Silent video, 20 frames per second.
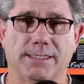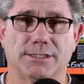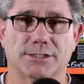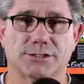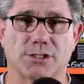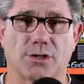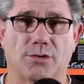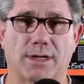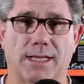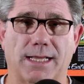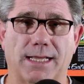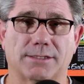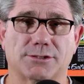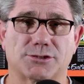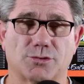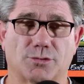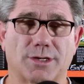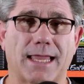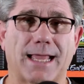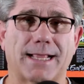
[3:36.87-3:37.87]
So
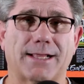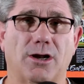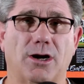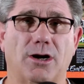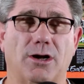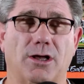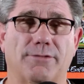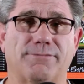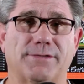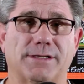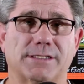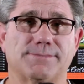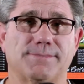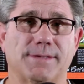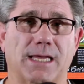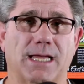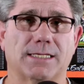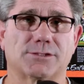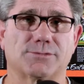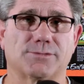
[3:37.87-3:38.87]
sort of like our offense, to
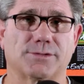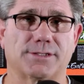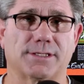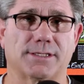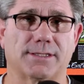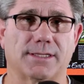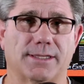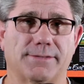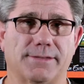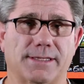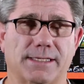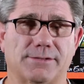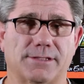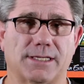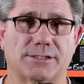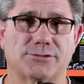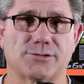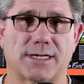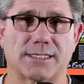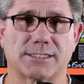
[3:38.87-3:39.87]
be honest with you,
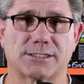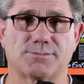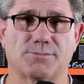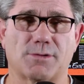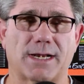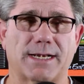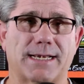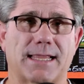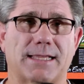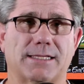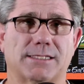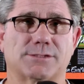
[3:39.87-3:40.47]
they try to spread